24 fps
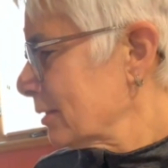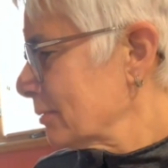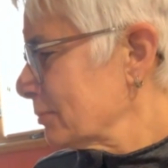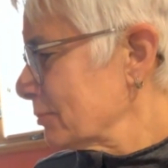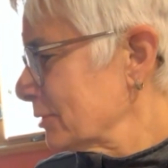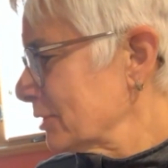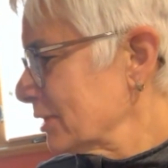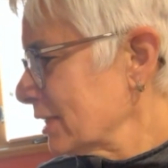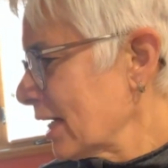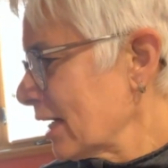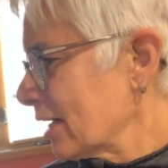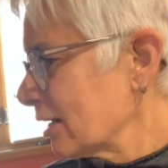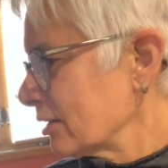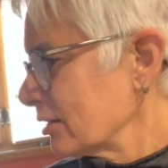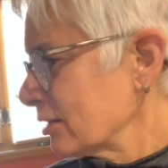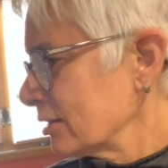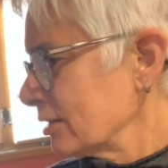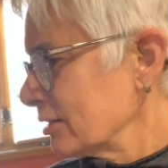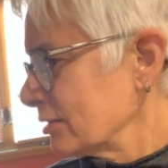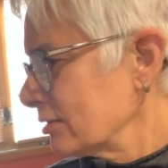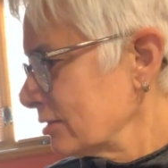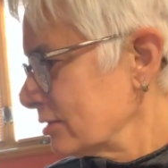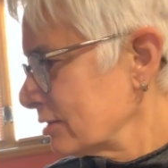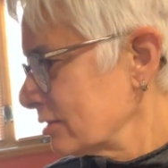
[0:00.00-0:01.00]

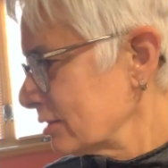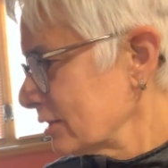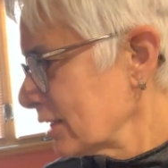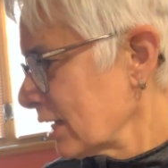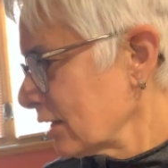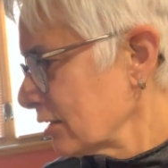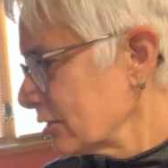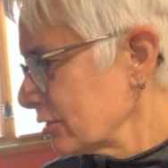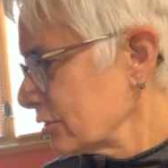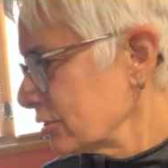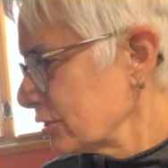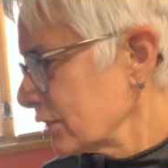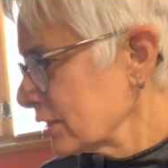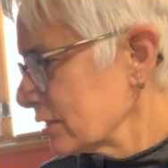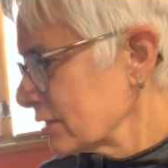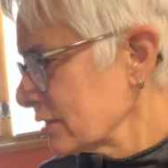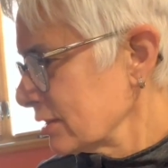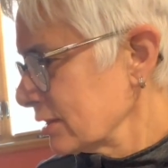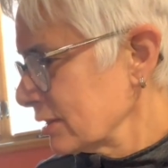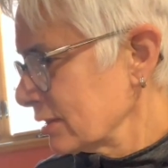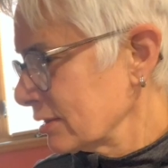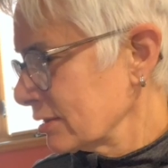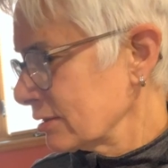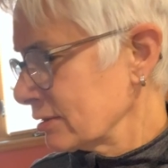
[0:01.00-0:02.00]
salads, salad
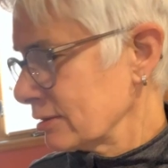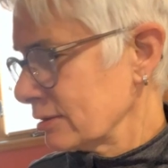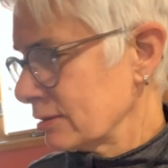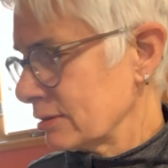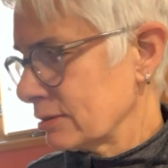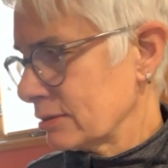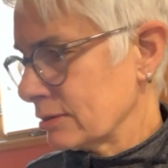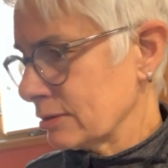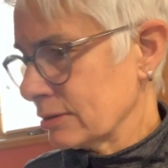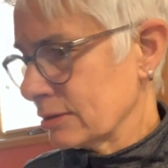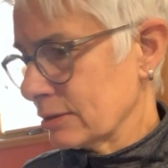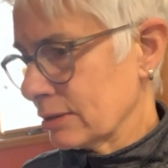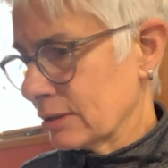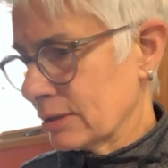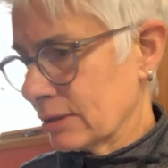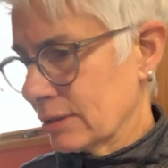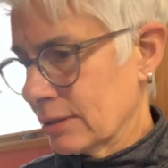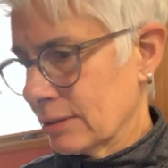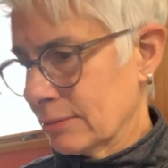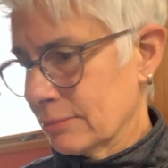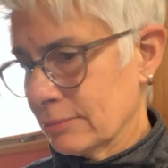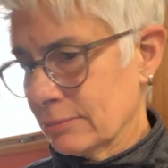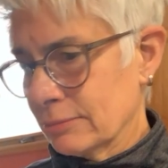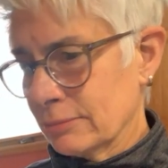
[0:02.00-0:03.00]
dressings,
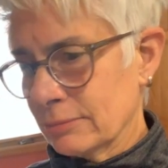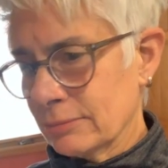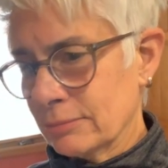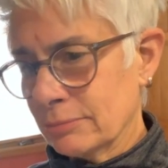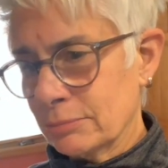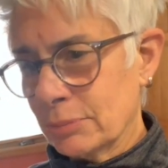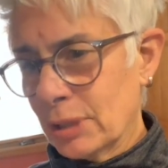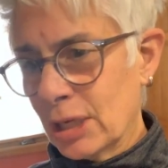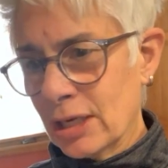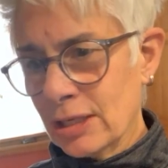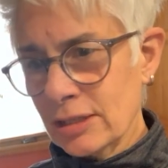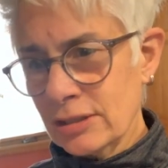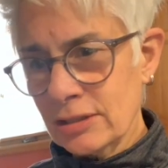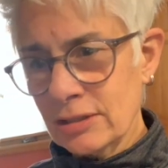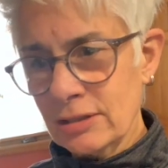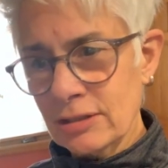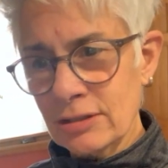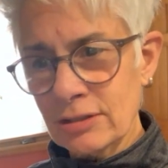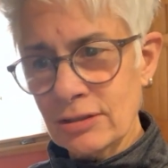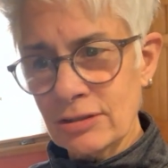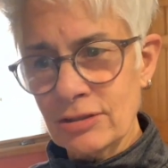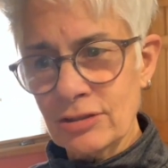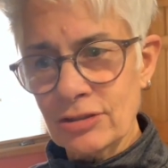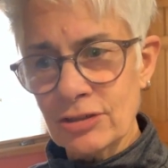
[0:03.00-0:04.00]

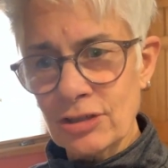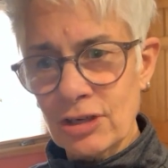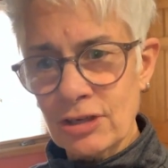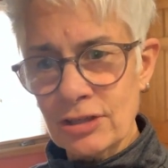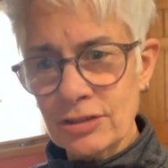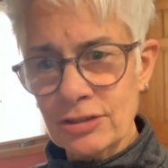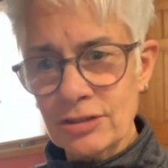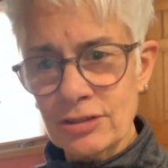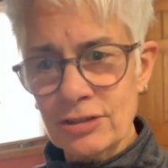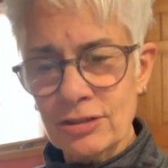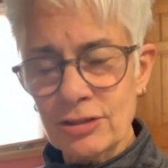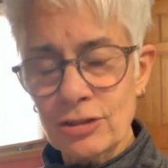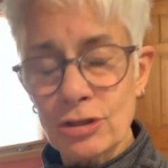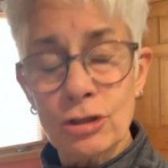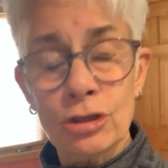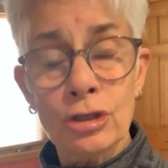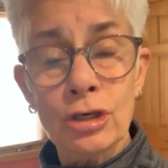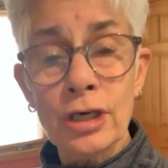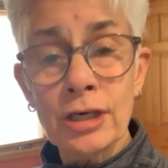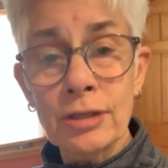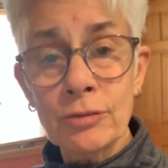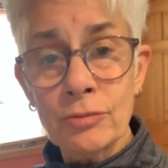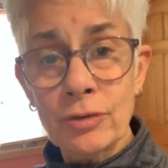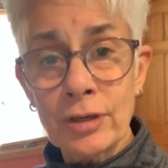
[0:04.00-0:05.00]
pastas, sauces are
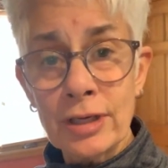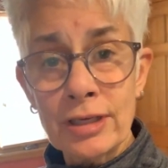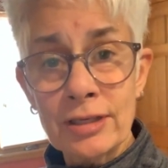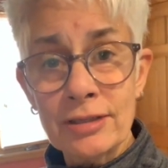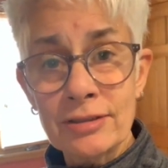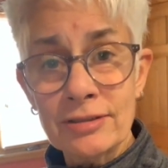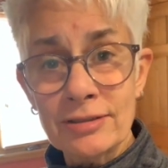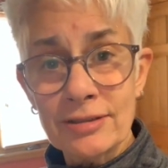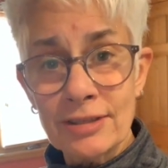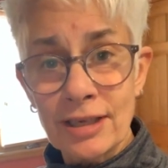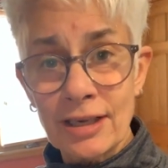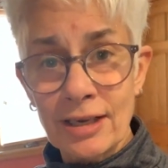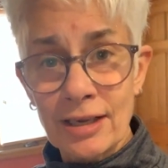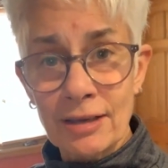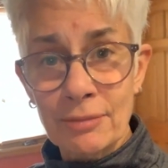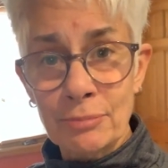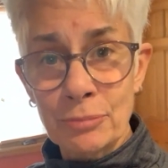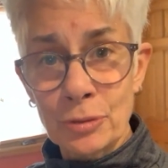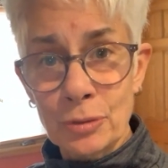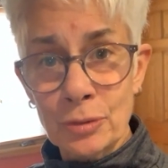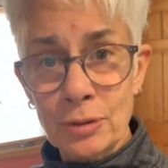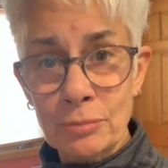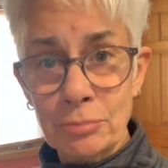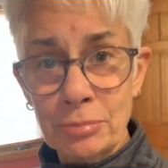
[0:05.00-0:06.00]
great ways to add
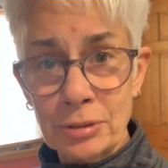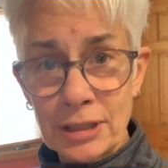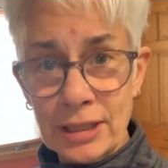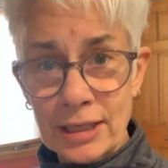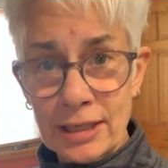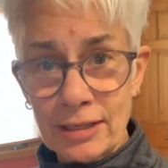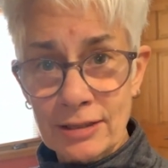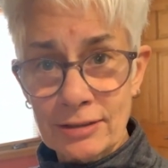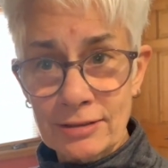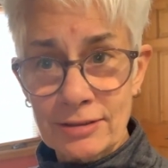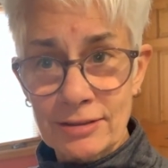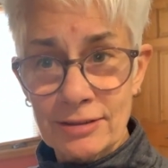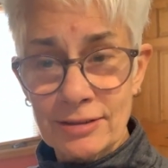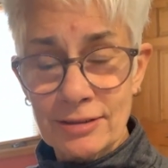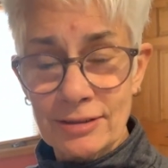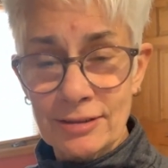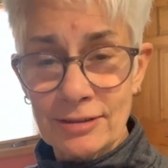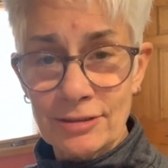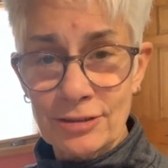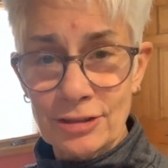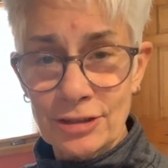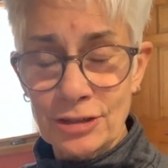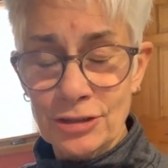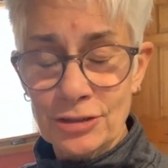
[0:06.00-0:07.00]
more plants
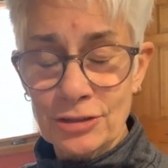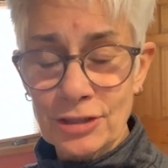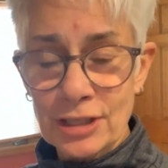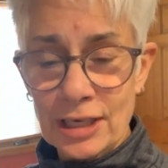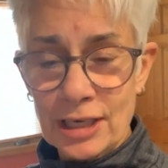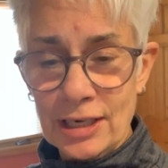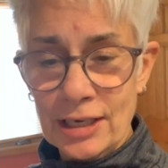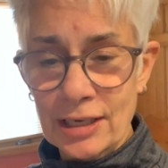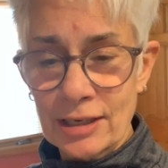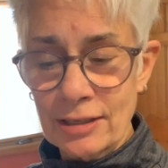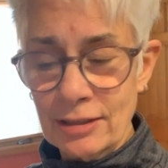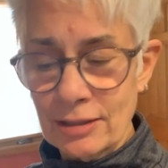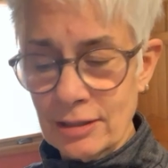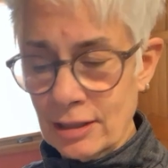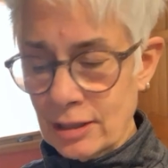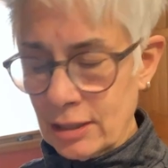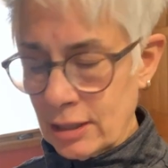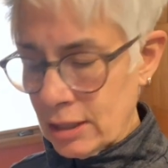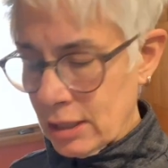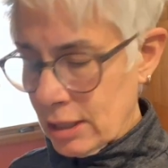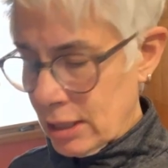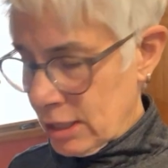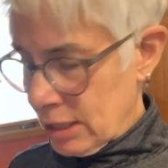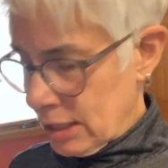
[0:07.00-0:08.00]
into your diet.
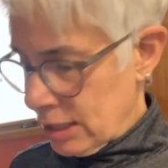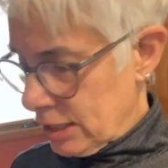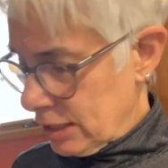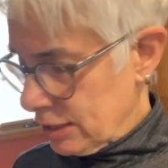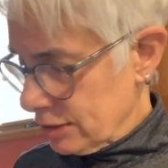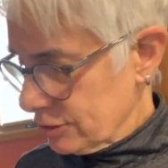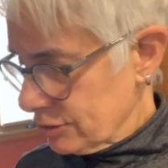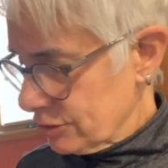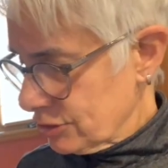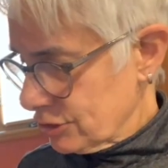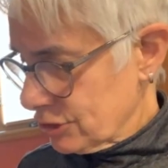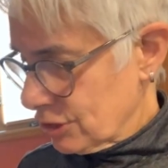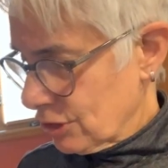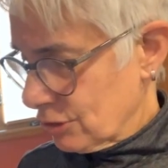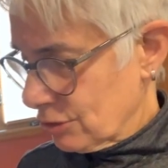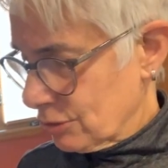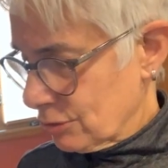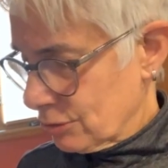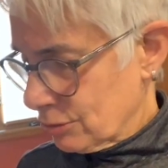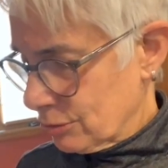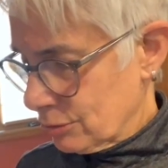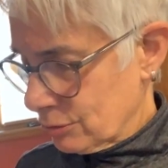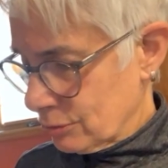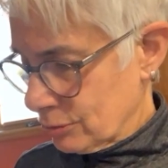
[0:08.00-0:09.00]
And
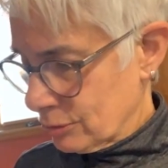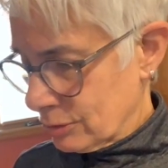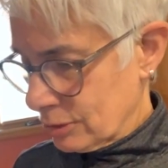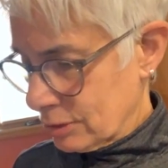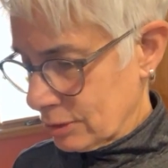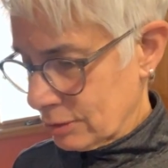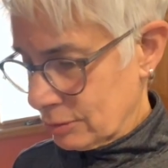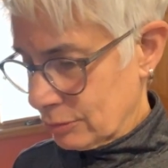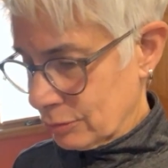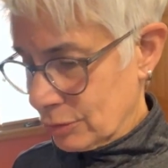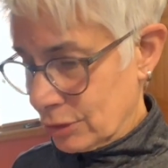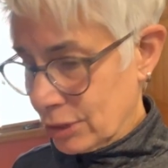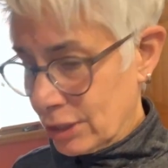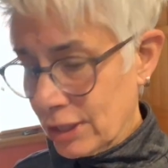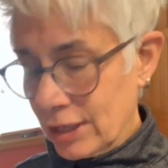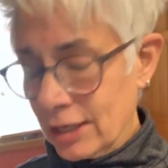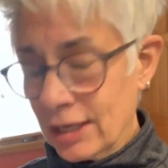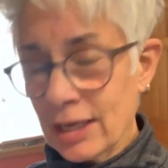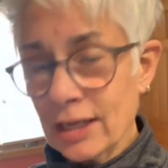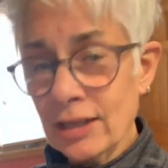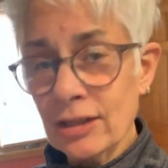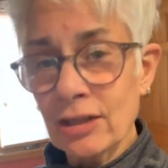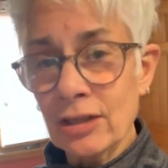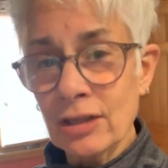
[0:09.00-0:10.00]
so we're going to
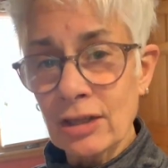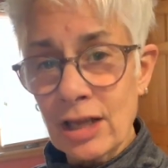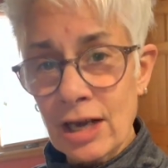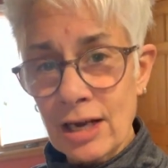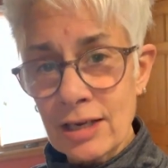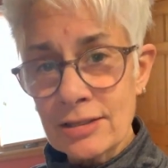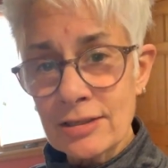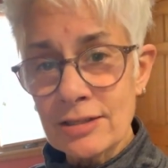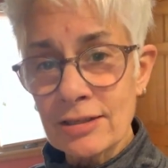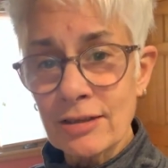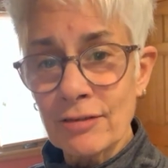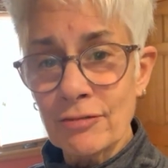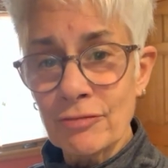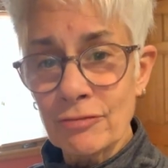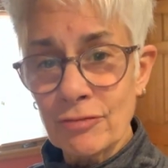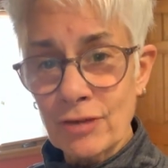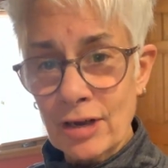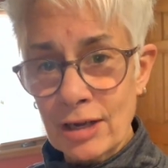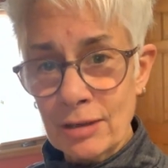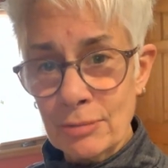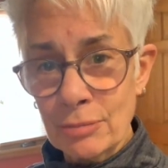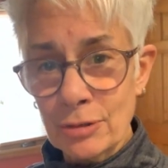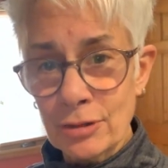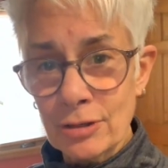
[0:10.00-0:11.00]
get lots of
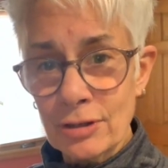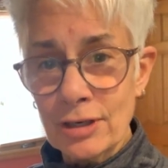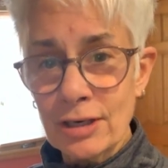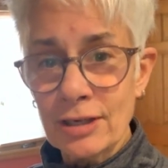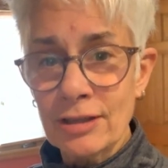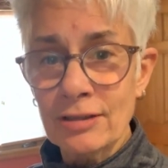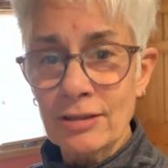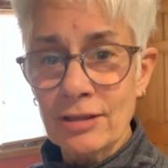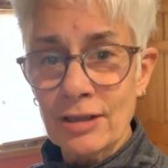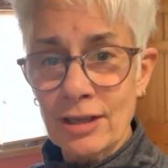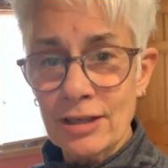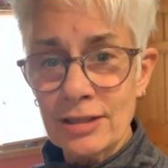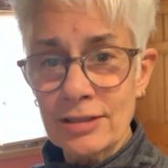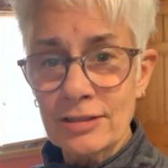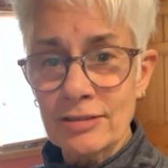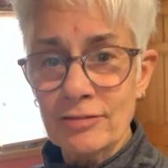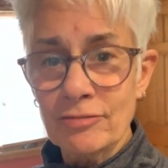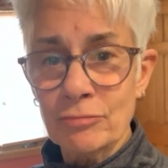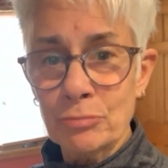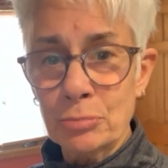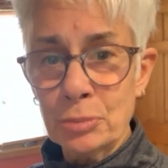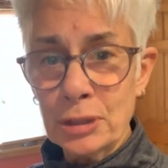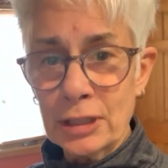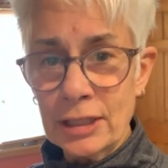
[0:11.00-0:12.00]
fiber and lots
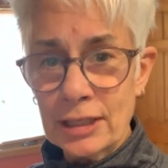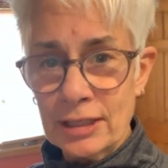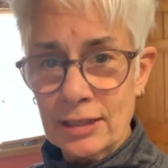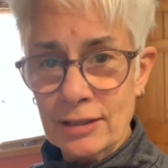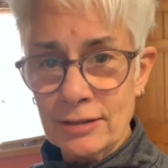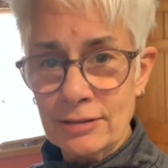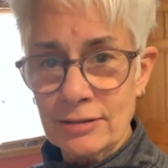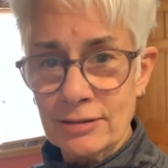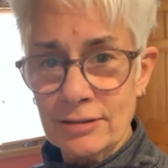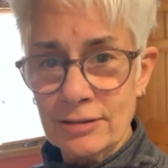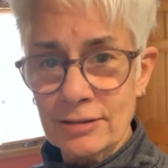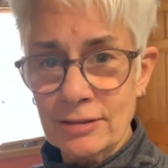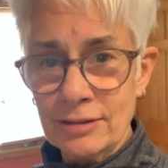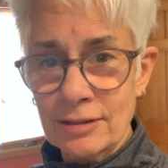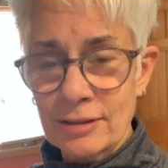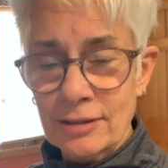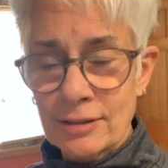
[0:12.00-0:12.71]
of plants